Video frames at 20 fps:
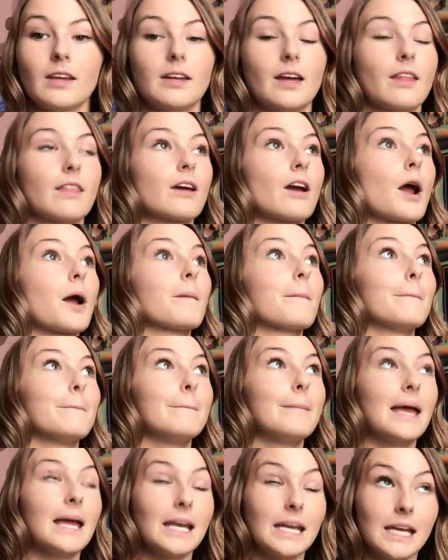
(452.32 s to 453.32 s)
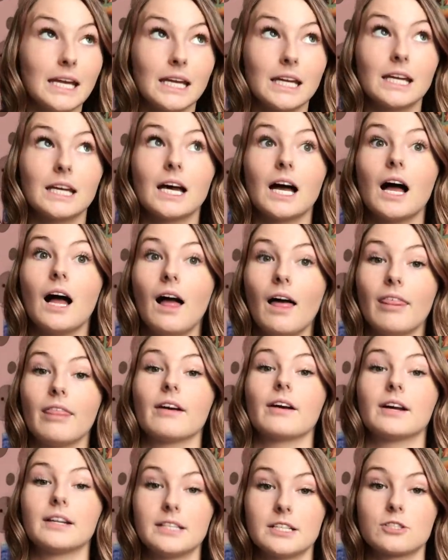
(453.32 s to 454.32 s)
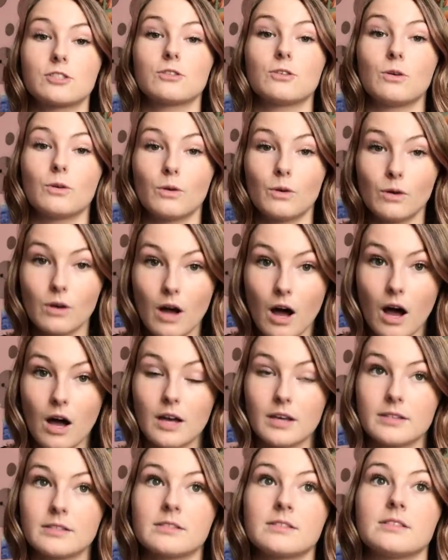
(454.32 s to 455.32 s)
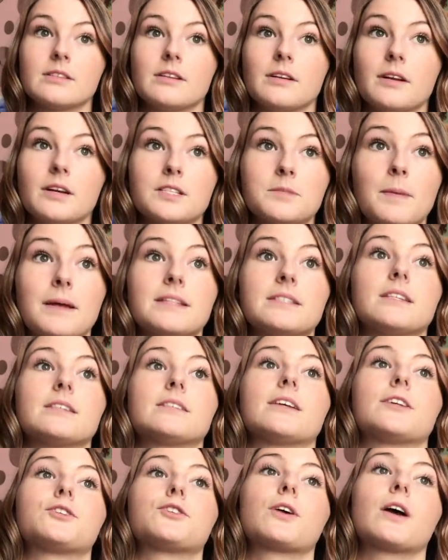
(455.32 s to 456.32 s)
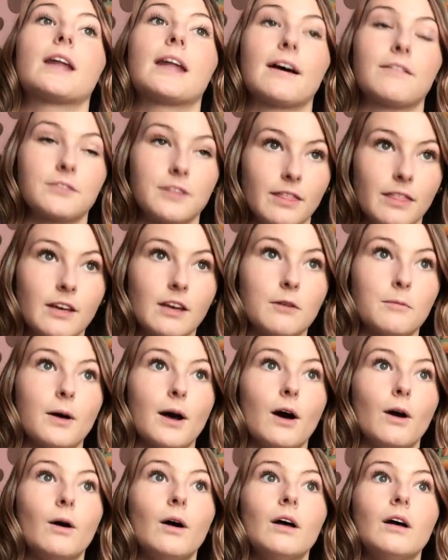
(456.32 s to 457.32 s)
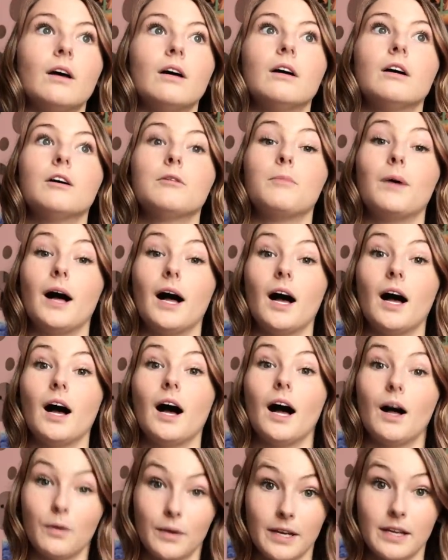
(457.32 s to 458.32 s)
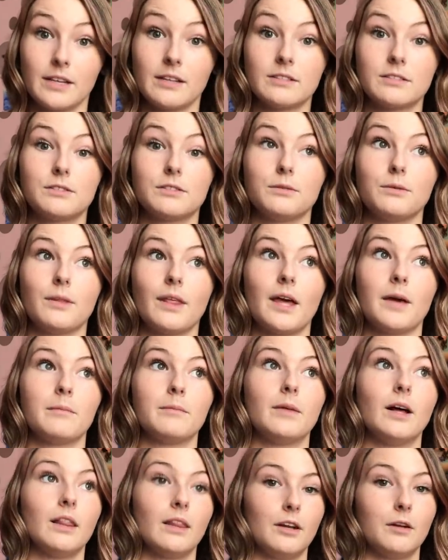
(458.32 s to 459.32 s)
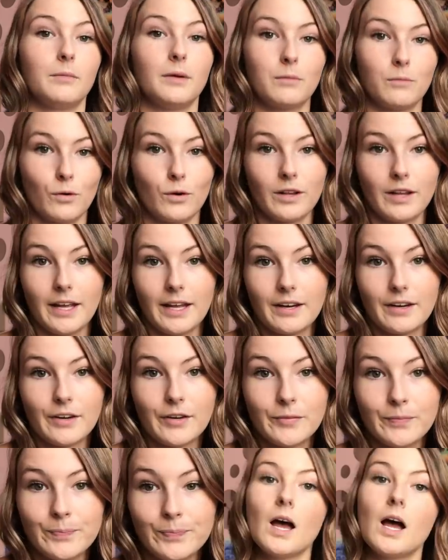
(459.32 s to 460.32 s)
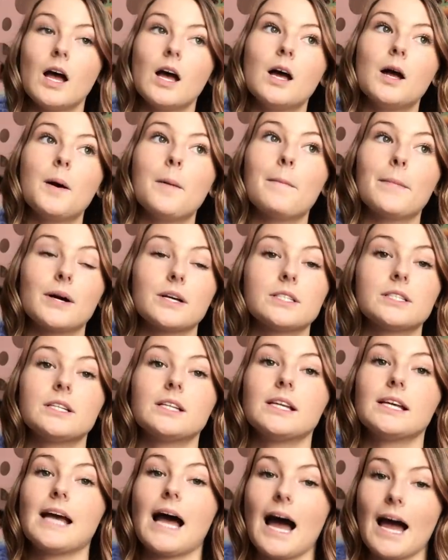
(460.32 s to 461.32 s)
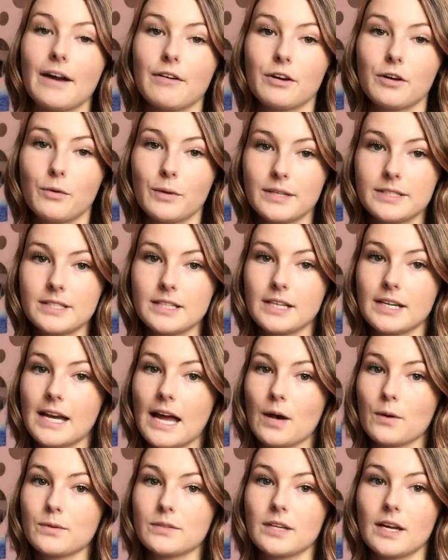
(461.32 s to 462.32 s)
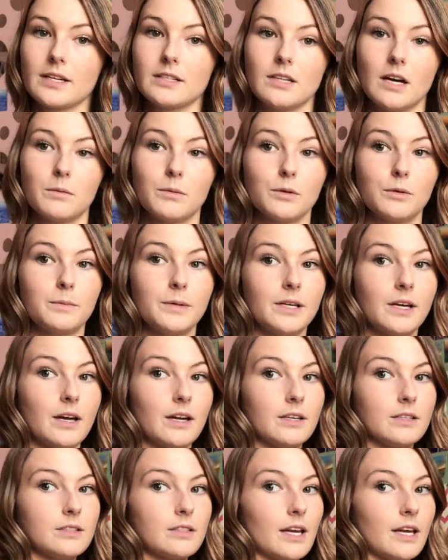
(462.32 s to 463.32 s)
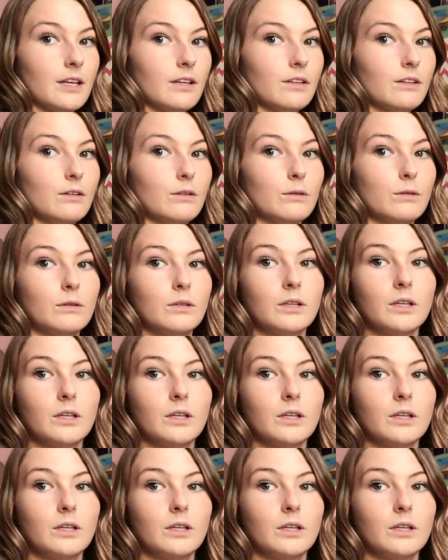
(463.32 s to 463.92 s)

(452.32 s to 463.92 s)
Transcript: Now there are many other additional costs and expenses that you're gonna have to think about, but I'll get into them a little bit more later. Personally, I requested an outside double because I knew